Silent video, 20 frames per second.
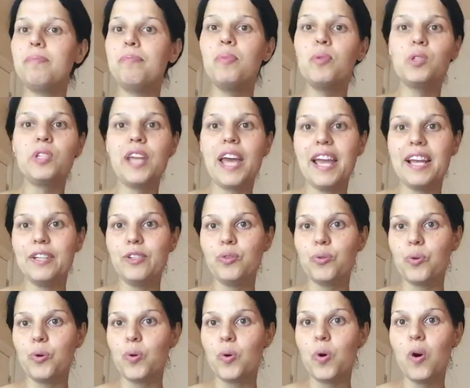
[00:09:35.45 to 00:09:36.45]

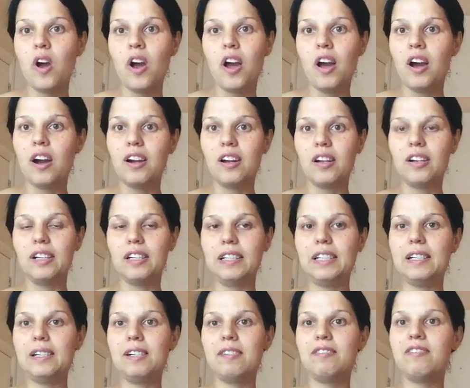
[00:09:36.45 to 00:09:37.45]
potato
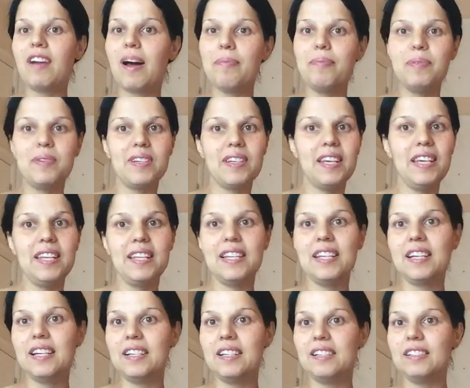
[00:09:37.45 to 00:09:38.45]
wrapped in
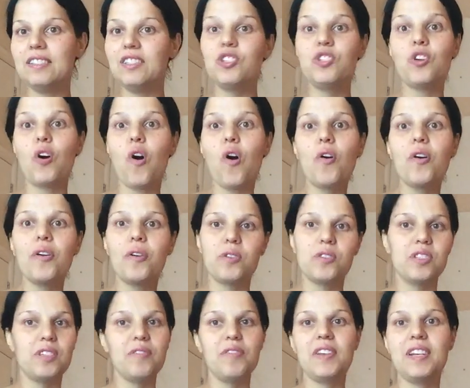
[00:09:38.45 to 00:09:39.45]
a sock or
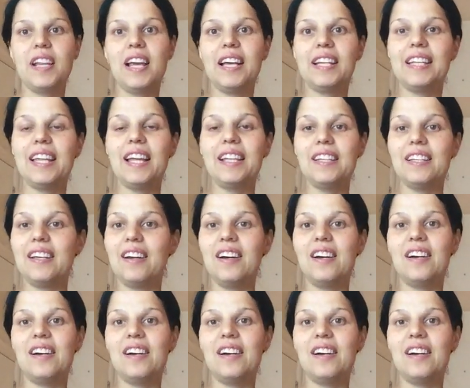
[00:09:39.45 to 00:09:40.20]
something like that,